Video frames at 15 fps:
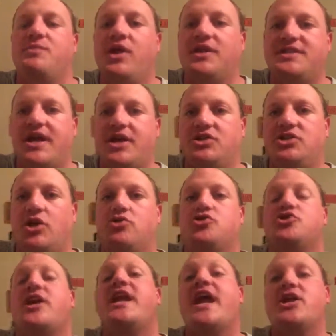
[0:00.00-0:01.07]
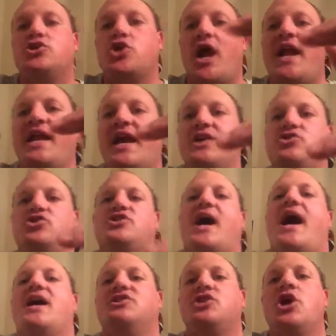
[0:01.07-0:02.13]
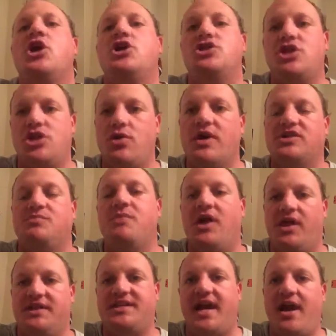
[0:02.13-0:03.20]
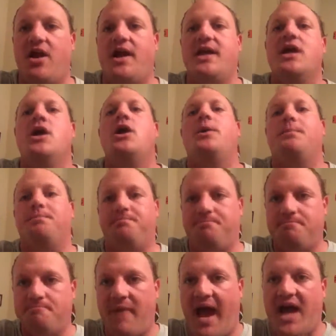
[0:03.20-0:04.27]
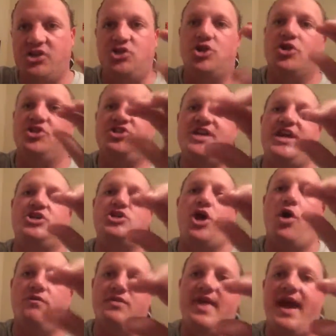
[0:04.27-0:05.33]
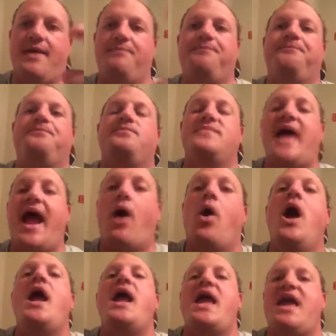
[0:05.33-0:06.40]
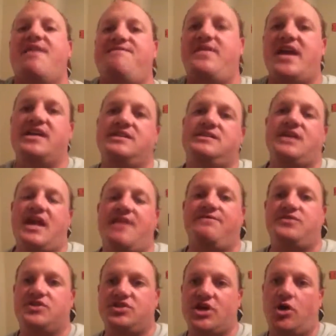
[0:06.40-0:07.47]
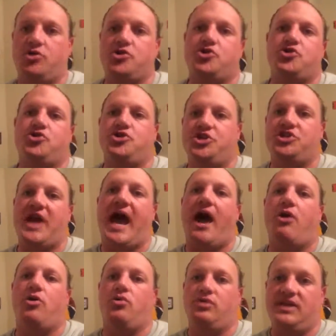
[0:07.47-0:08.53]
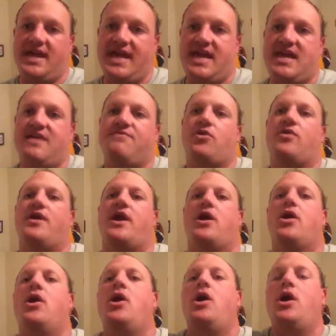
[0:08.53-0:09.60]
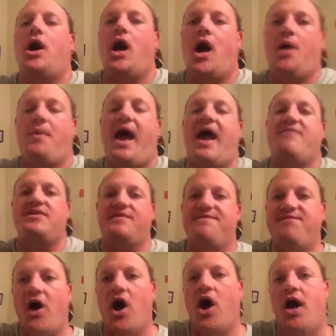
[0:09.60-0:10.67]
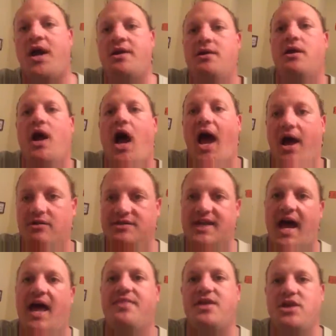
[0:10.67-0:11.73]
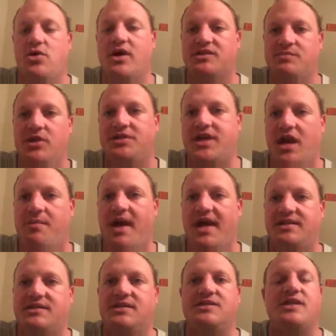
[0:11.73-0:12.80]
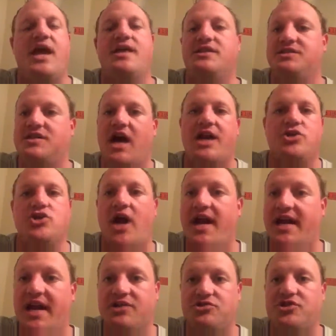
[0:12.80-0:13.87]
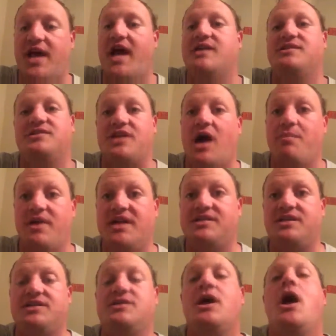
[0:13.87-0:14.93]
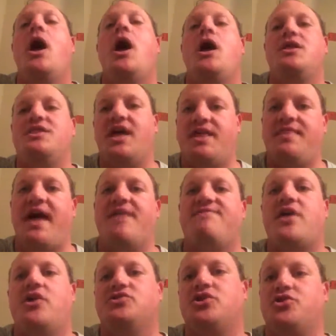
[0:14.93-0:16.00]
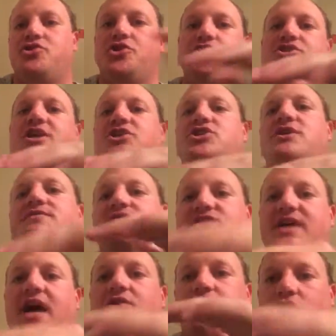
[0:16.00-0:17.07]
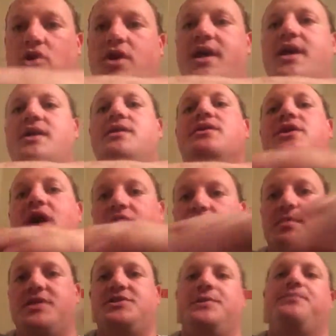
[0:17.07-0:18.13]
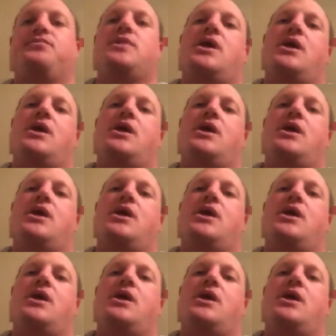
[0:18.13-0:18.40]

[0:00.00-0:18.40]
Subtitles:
military soldiers in a training exercise, the U.S. military has jurisdiction over that. Now, if the soldiers are just out on leave or they're having fun outside the U.S. military bases and it's not a training exercise, it's not business, then that falls under jurisdiction of the South Korean government.